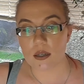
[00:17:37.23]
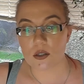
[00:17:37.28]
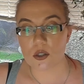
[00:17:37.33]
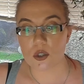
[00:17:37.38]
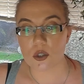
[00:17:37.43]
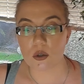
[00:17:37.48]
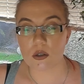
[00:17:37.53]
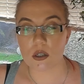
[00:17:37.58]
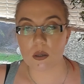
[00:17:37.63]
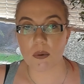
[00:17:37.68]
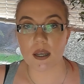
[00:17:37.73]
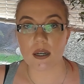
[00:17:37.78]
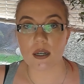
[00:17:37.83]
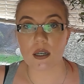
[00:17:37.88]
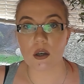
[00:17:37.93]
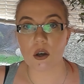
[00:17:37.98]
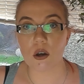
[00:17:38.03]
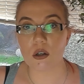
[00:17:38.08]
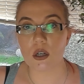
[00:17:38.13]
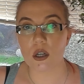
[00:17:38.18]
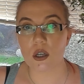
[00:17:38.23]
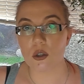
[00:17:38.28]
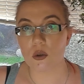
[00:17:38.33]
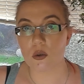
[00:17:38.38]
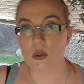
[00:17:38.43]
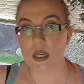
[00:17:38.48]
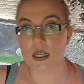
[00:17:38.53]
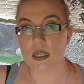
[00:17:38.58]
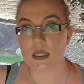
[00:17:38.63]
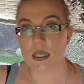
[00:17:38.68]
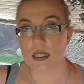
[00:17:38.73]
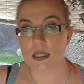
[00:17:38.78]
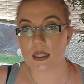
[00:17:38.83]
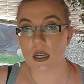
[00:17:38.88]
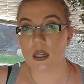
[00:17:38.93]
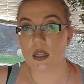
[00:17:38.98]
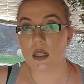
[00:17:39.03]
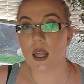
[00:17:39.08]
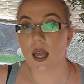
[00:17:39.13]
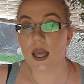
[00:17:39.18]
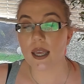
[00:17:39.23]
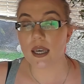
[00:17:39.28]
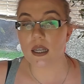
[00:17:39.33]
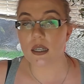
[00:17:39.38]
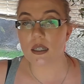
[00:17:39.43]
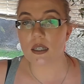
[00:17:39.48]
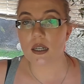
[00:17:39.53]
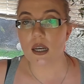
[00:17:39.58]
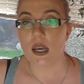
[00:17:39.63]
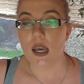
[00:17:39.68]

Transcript: So depending on your needs as a client,